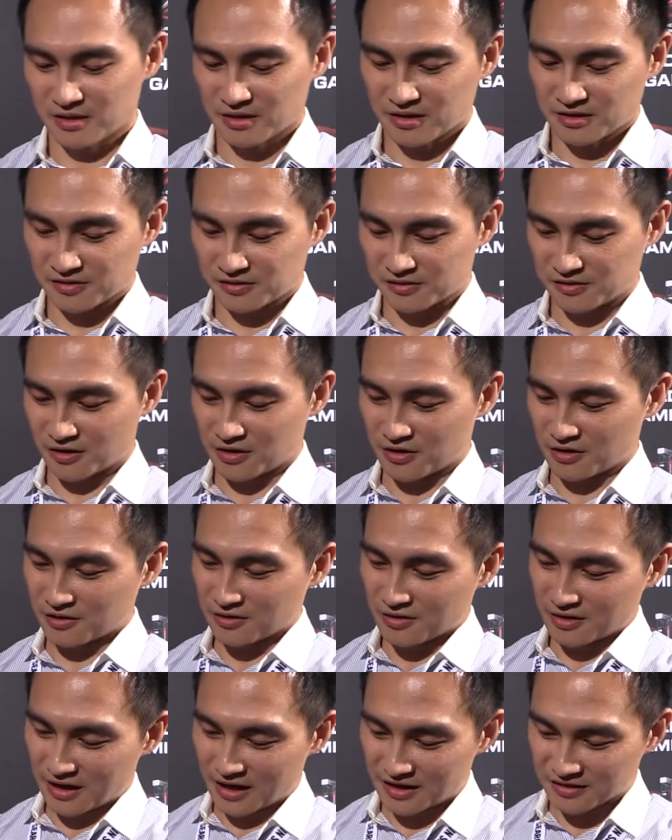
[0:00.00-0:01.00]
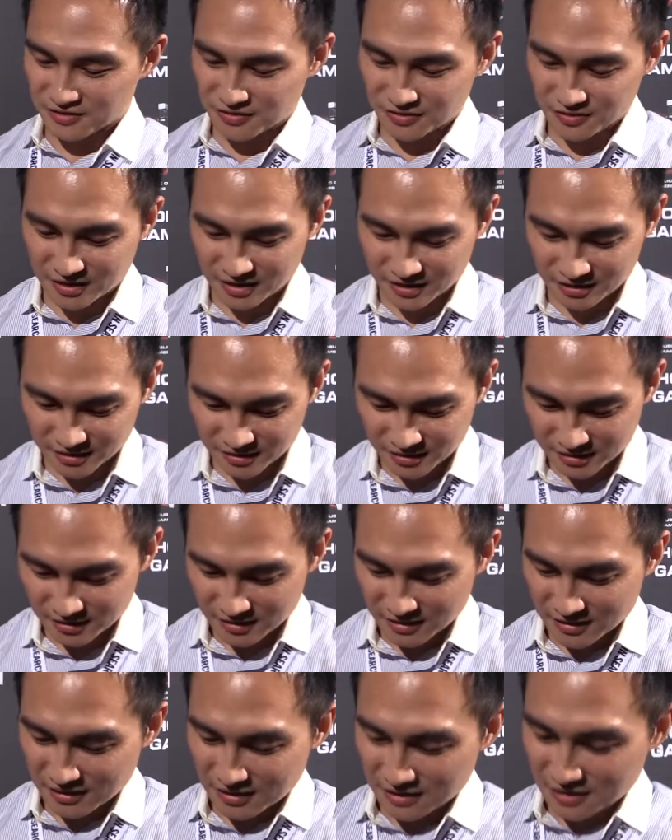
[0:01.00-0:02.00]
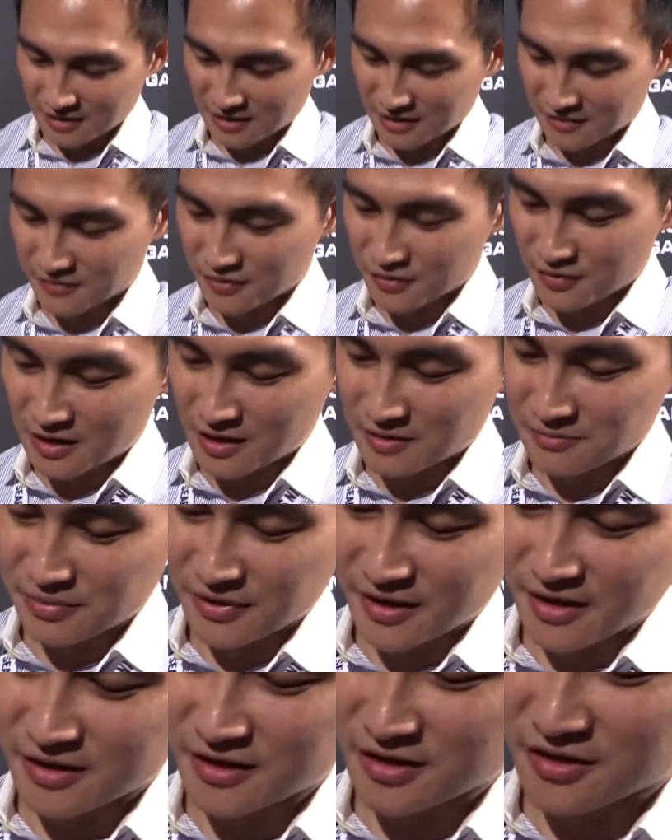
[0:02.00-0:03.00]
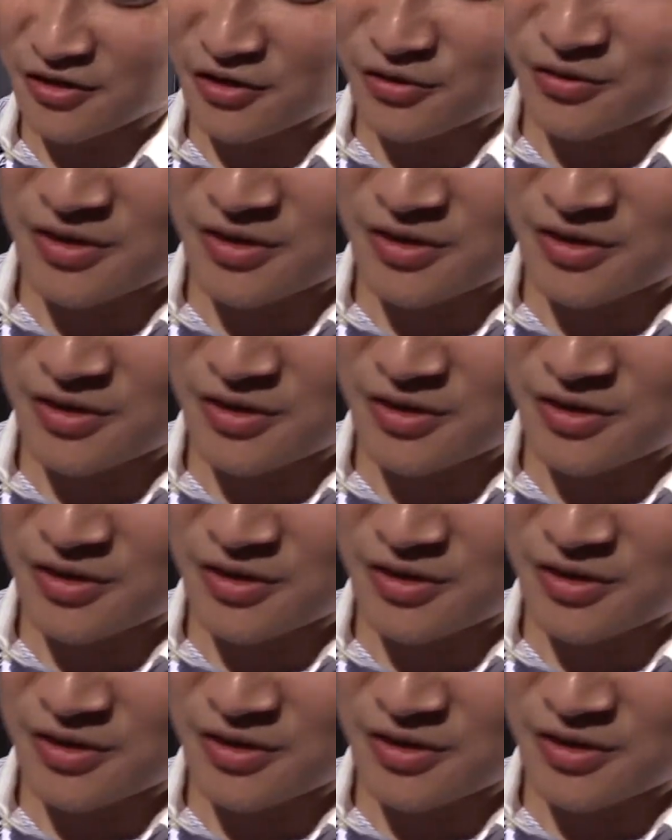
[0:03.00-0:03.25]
So as you can, if you compare the new